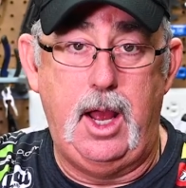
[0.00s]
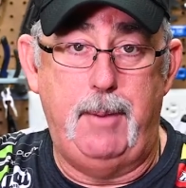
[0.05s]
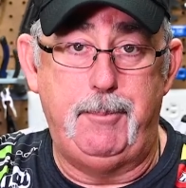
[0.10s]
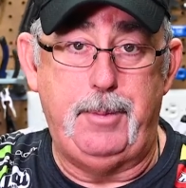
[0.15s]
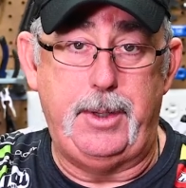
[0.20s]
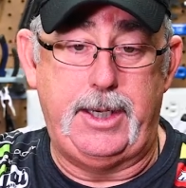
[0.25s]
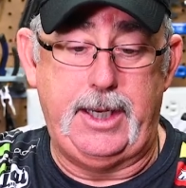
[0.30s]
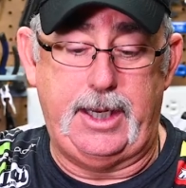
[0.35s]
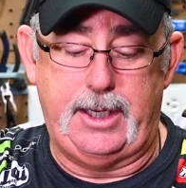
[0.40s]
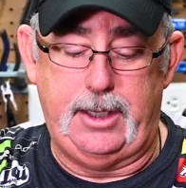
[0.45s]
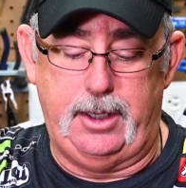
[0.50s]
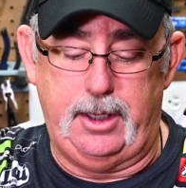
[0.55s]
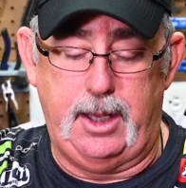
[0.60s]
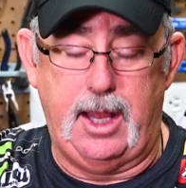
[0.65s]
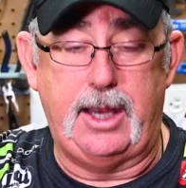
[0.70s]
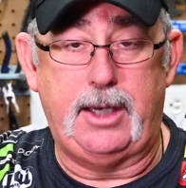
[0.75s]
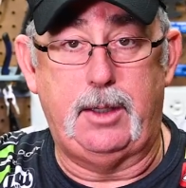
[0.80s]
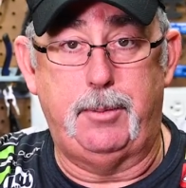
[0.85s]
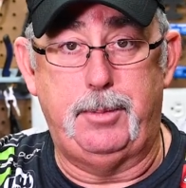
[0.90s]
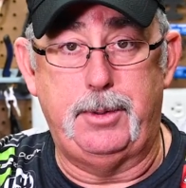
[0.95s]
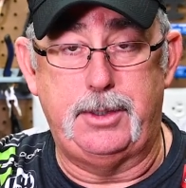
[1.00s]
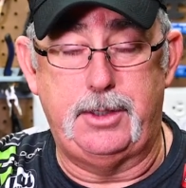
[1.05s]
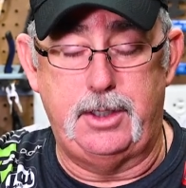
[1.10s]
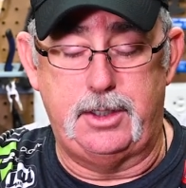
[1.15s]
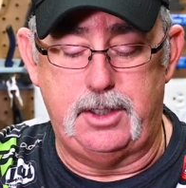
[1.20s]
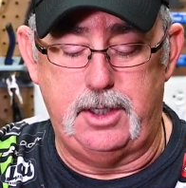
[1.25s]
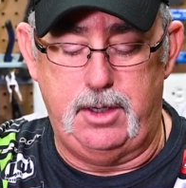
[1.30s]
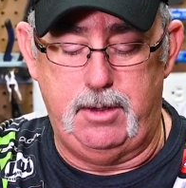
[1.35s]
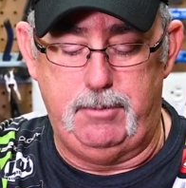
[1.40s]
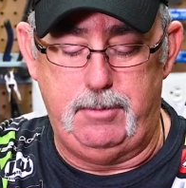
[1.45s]
I particularly like to
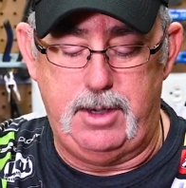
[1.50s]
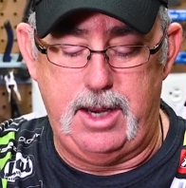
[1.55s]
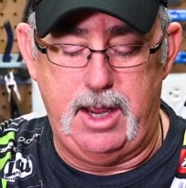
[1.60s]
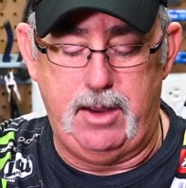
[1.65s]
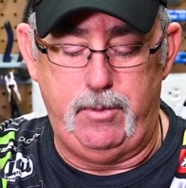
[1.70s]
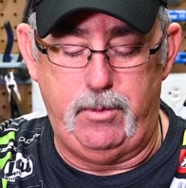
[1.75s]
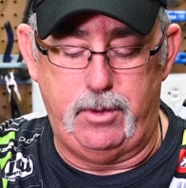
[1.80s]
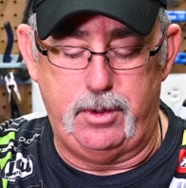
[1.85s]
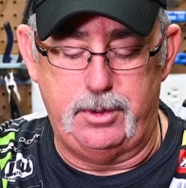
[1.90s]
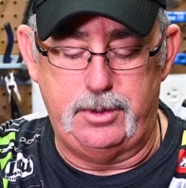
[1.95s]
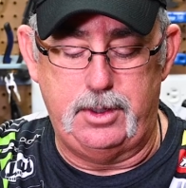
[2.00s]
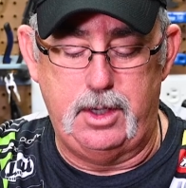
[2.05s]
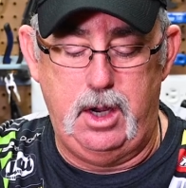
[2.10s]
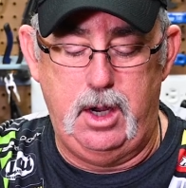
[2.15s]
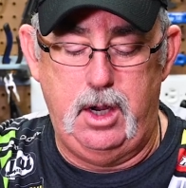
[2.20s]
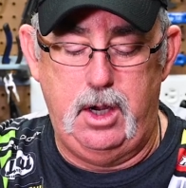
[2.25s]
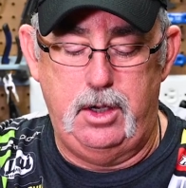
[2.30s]
position them downwards.